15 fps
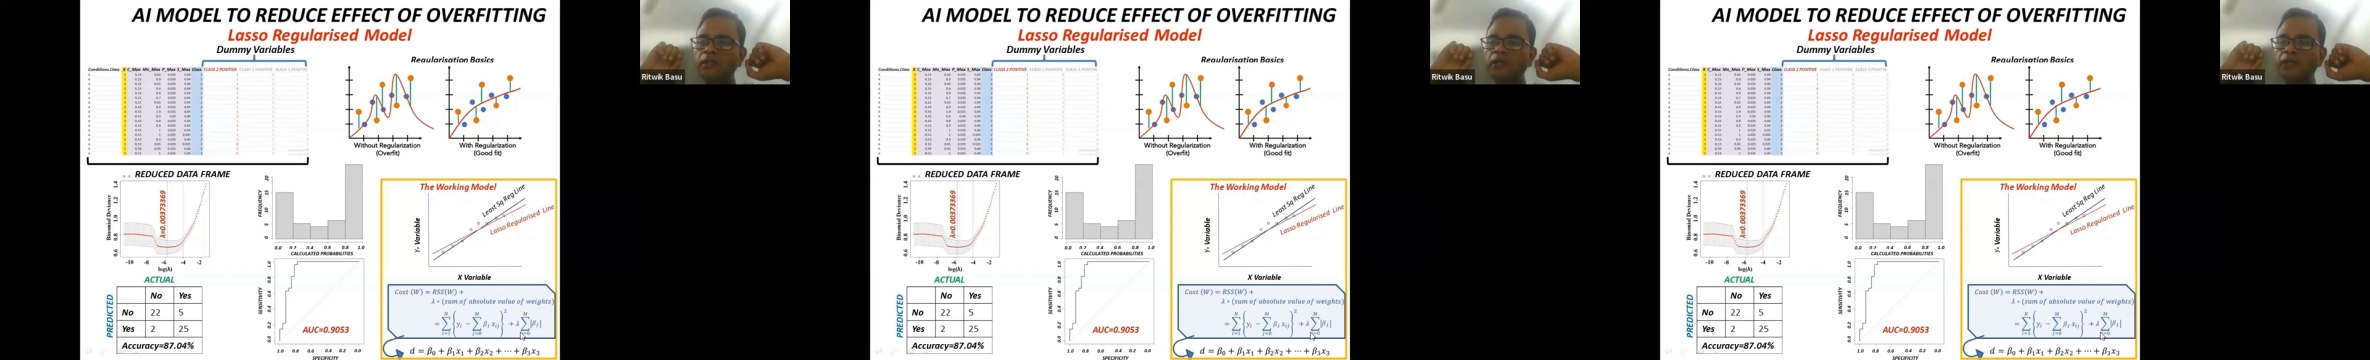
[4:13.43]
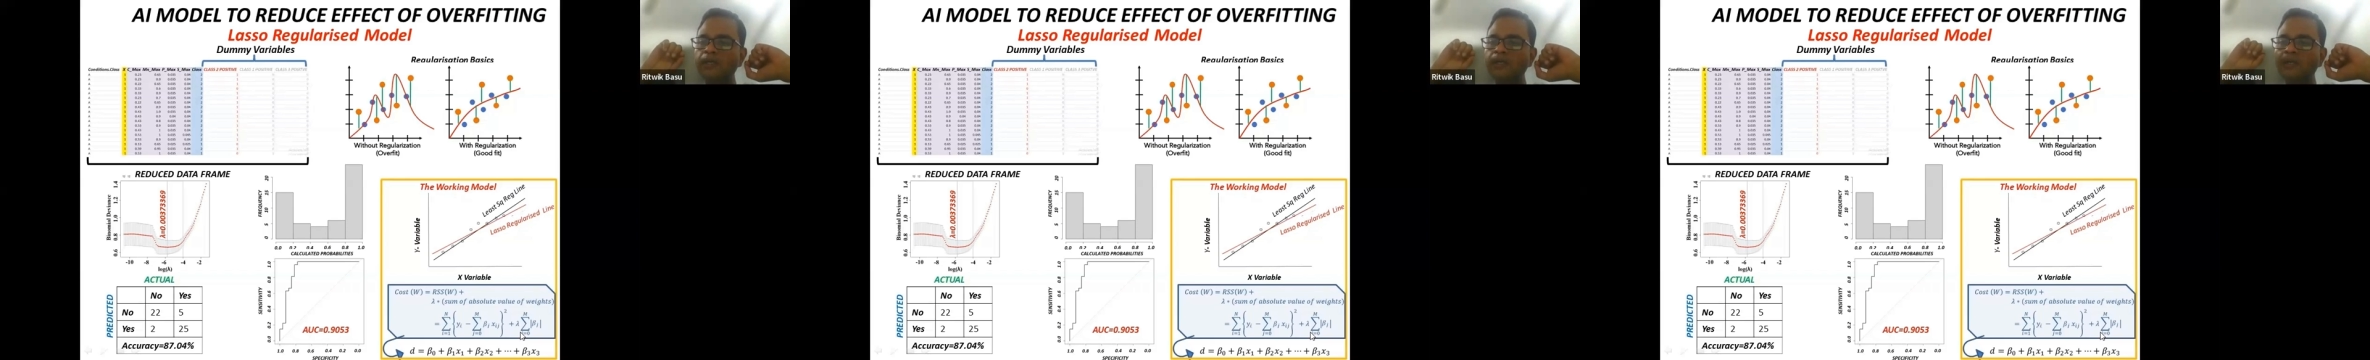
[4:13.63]

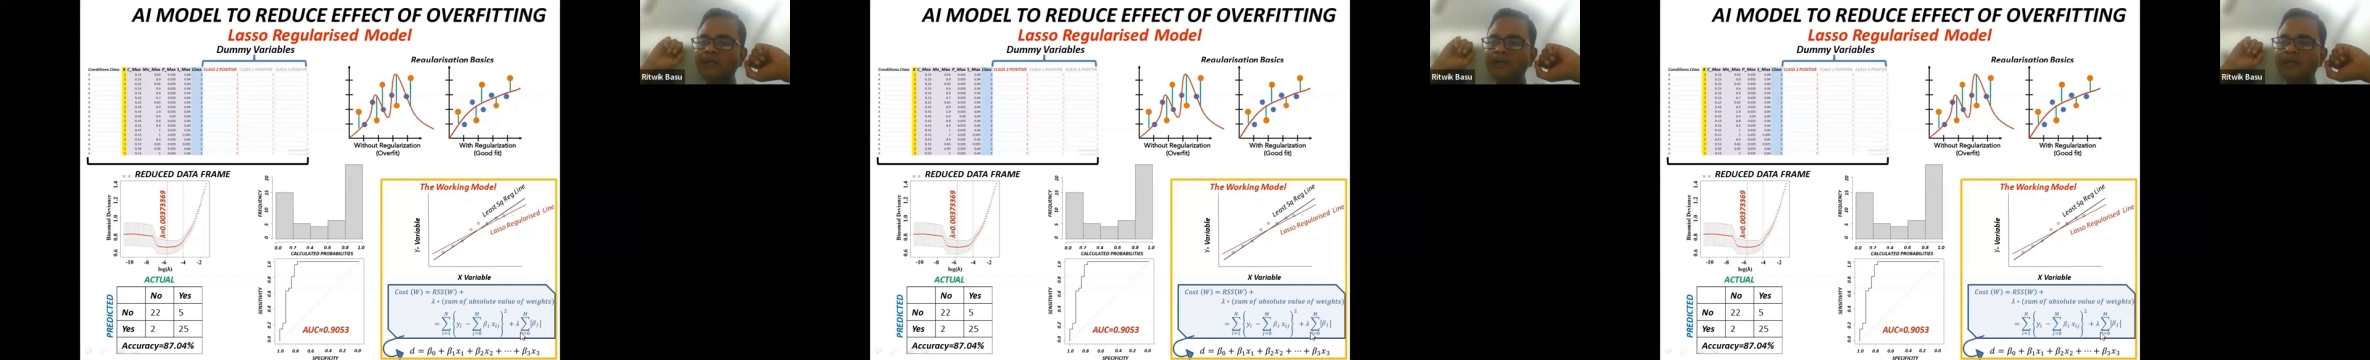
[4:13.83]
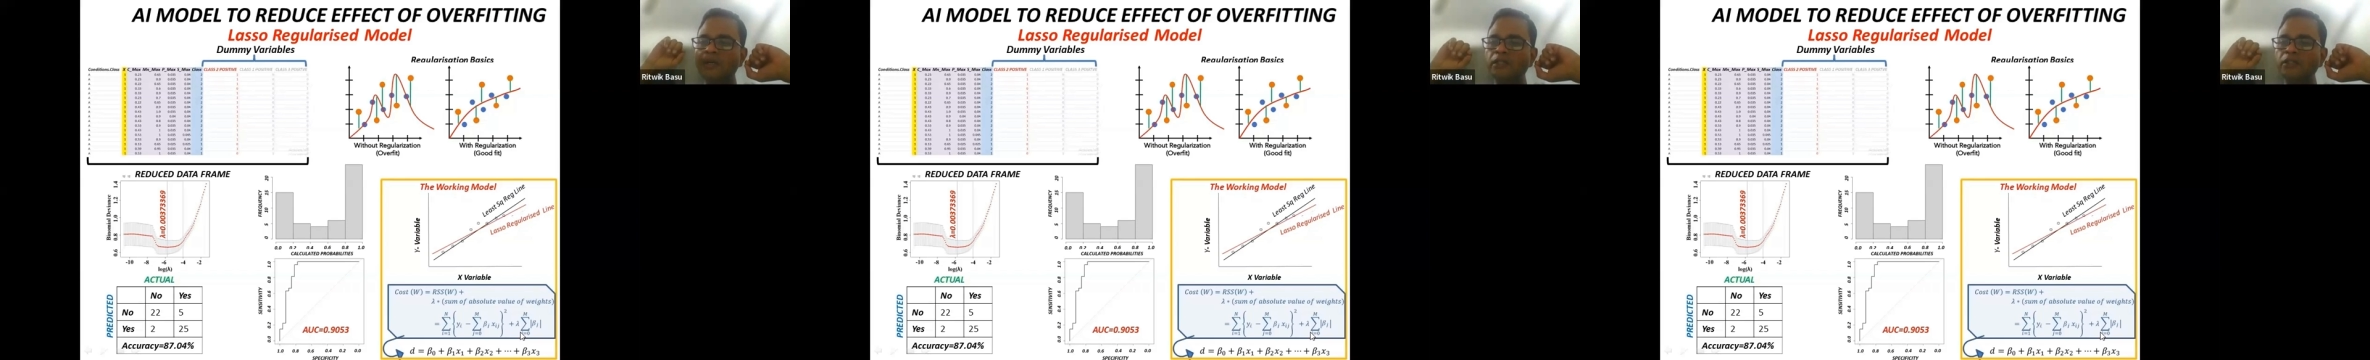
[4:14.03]
are
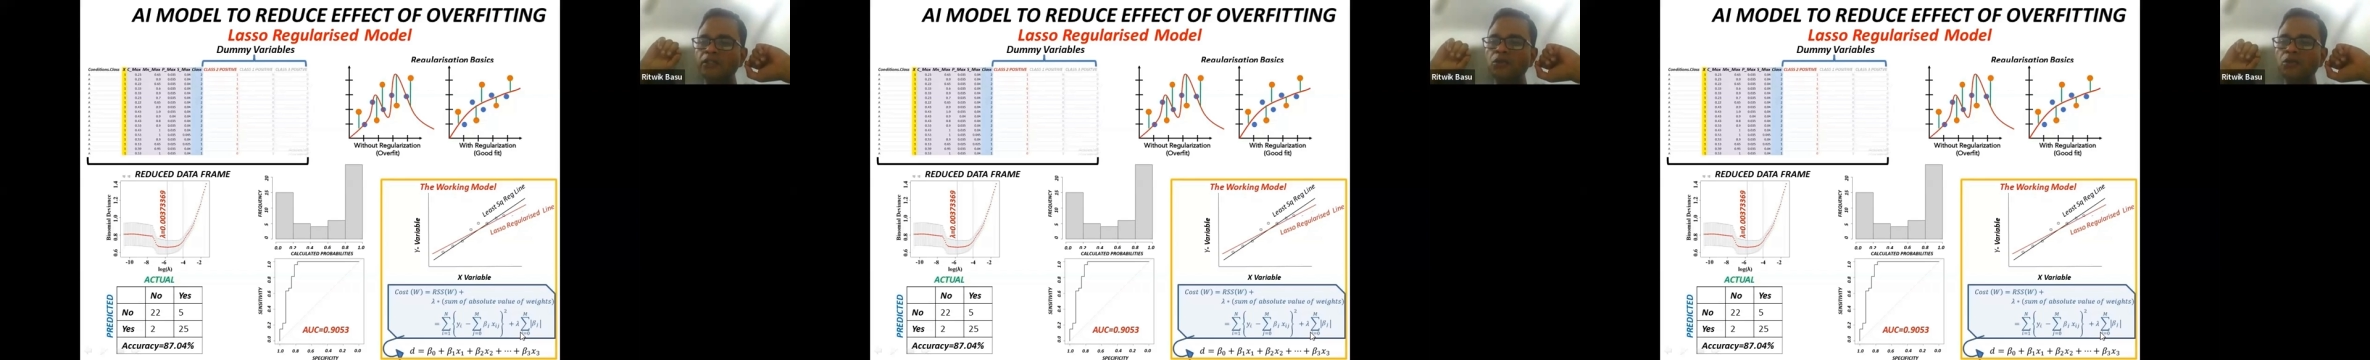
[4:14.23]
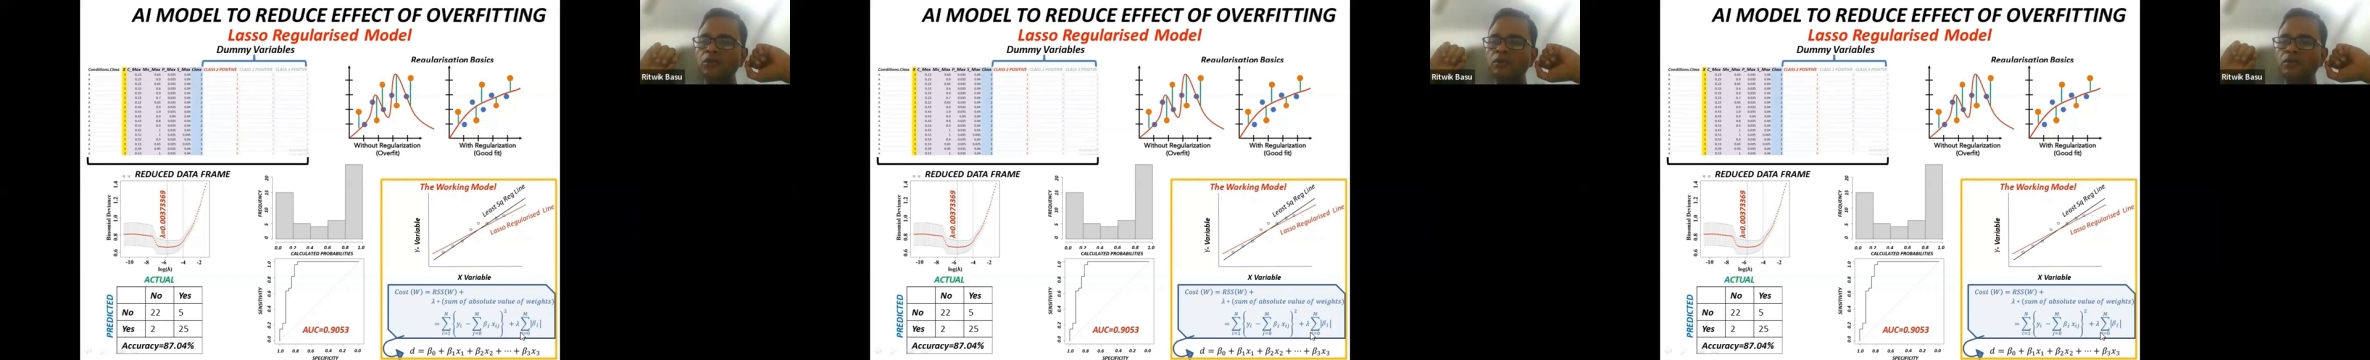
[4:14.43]
trying
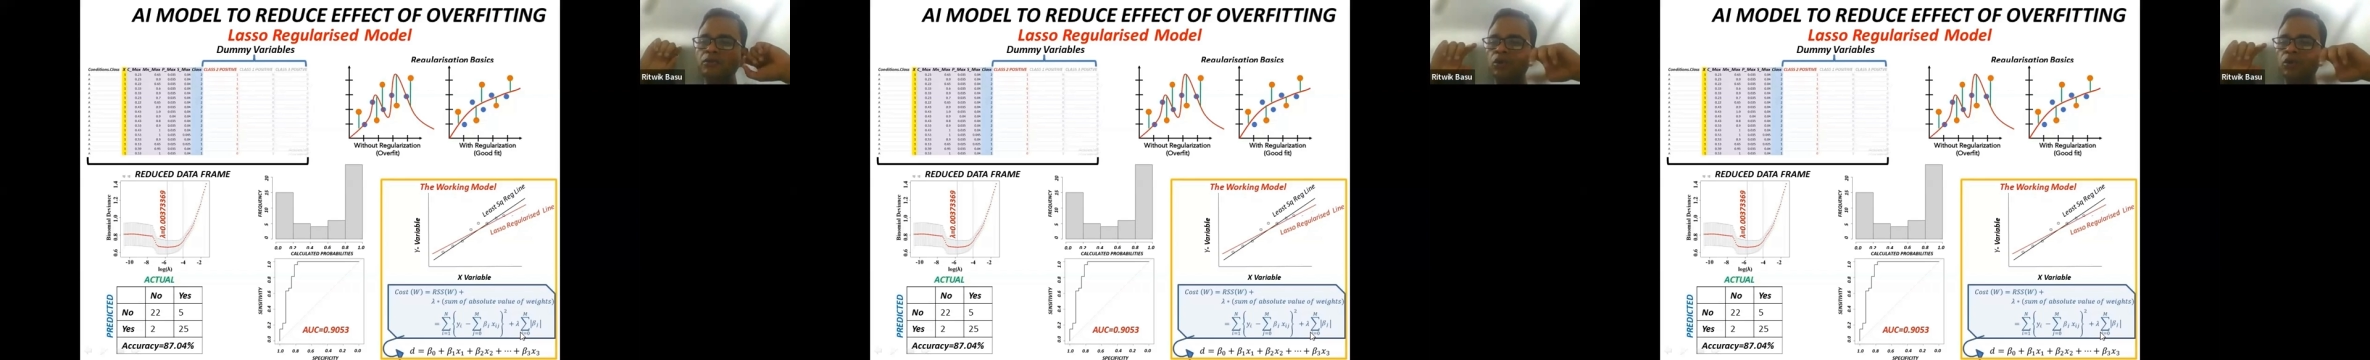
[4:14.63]
to,